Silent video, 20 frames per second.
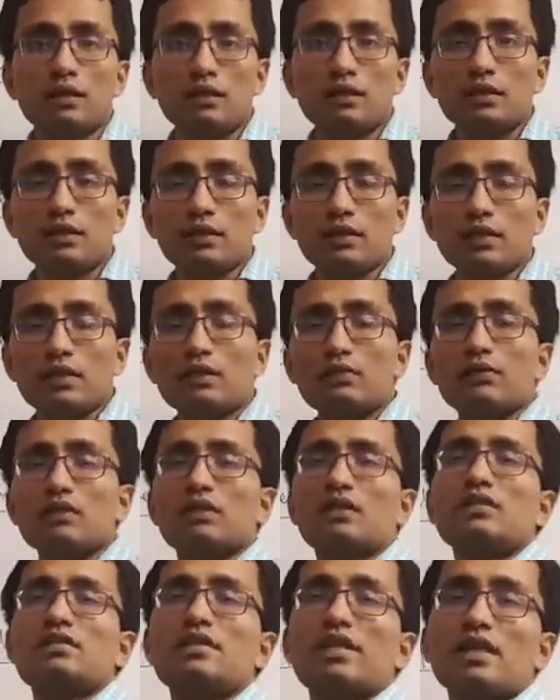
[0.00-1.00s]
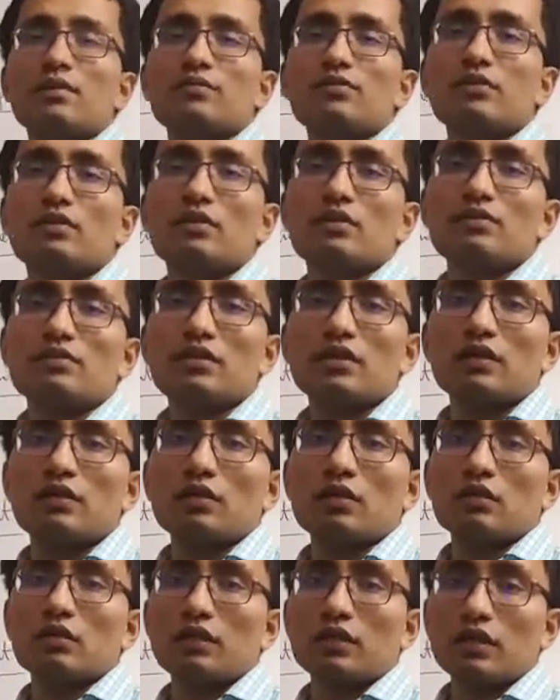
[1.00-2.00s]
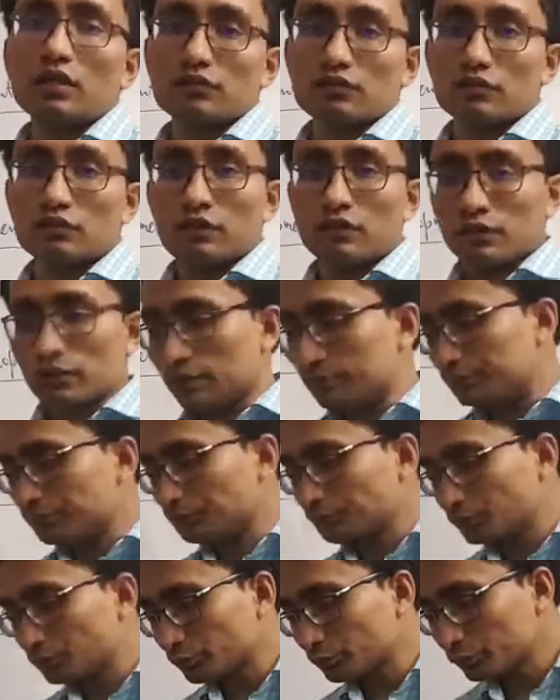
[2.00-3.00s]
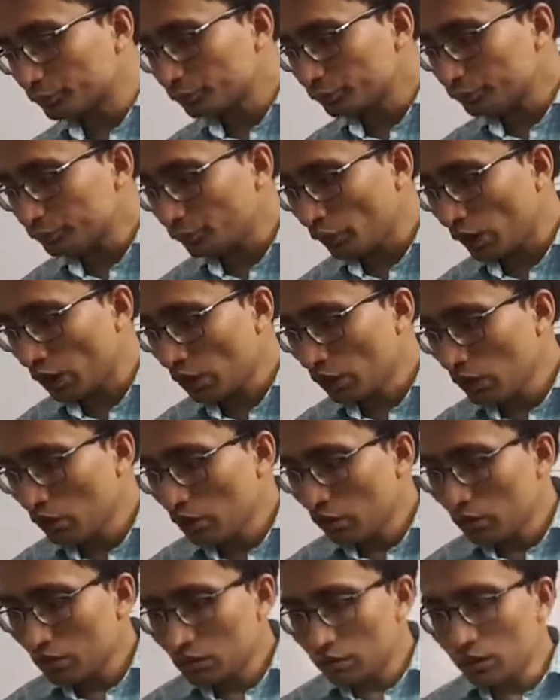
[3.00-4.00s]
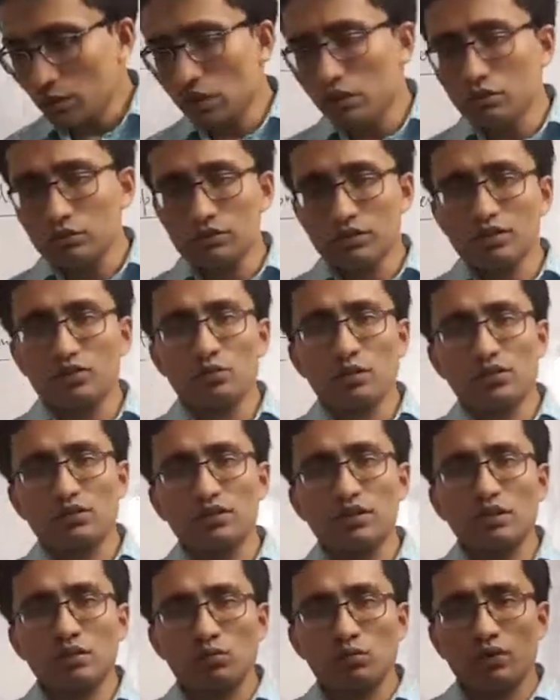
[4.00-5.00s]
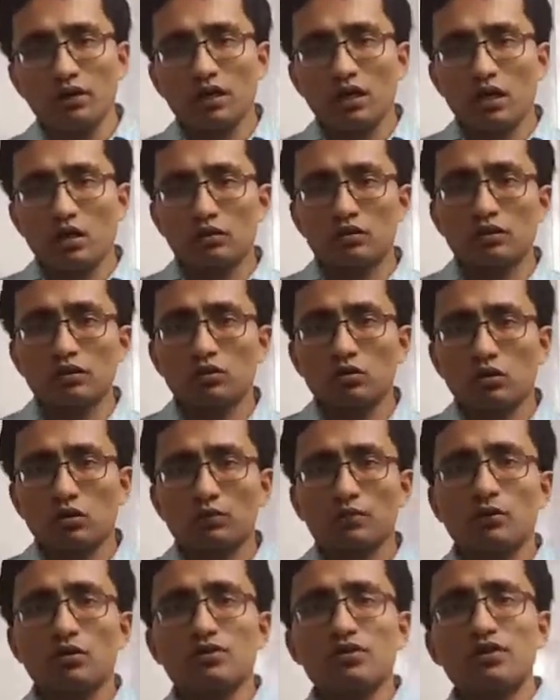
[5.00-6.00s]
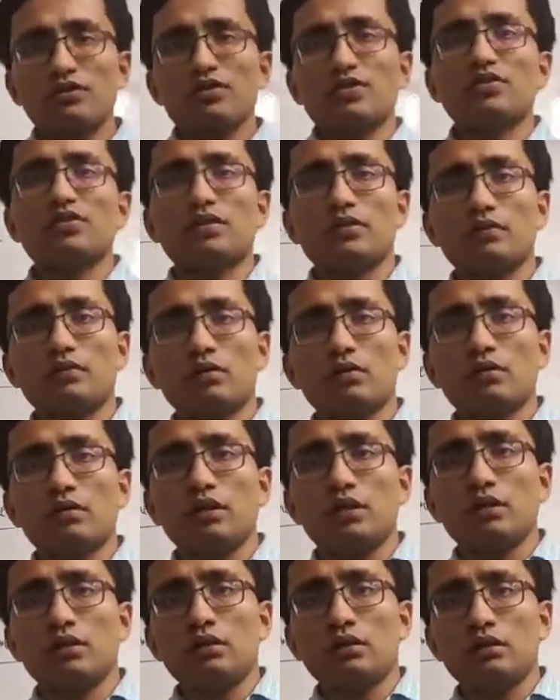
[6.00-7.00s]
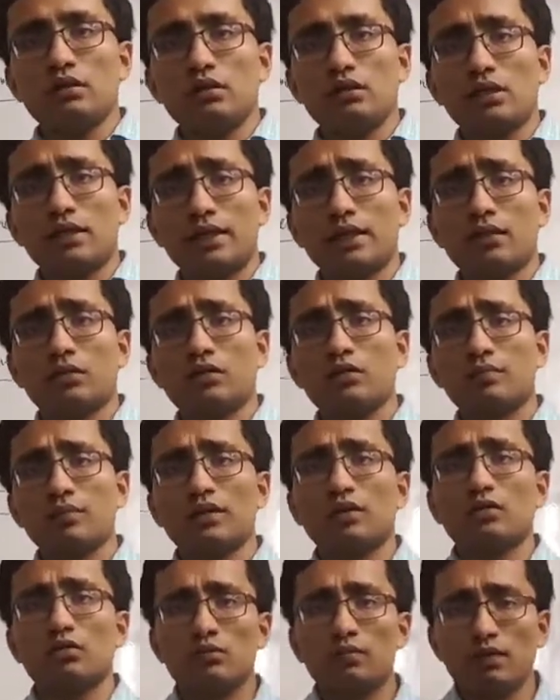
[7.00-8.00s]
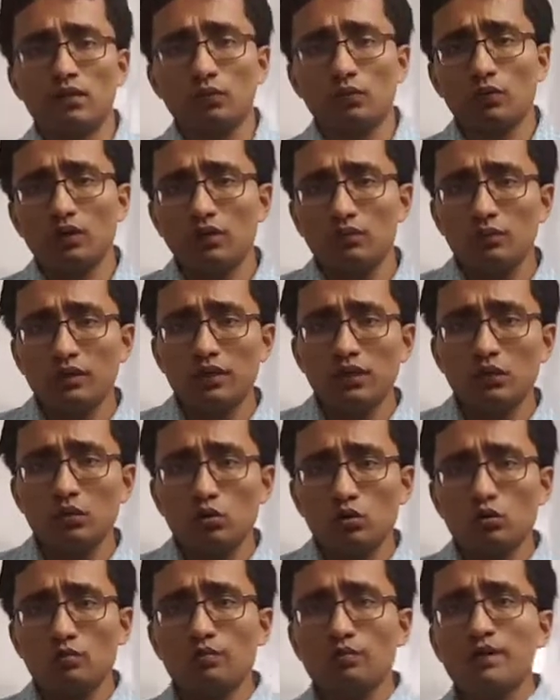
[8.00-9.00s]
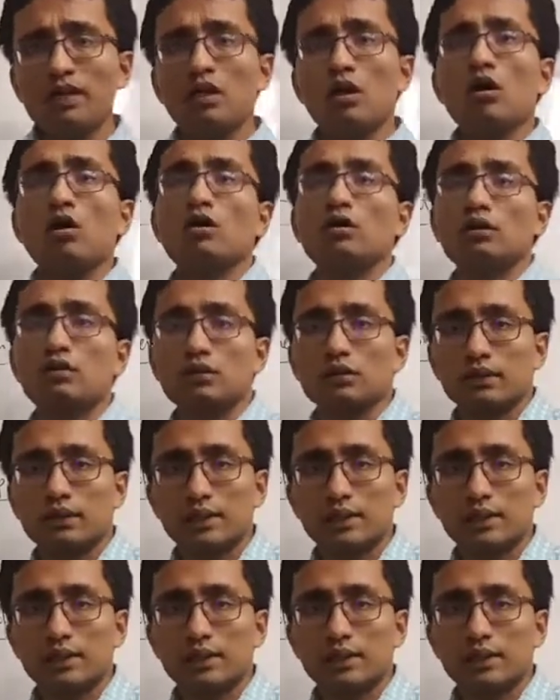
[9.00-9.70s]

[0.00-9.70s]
dealing with this time series data on the national income. Now, this was the way how the thought process has evolved in the economic growth. But when we look beyond,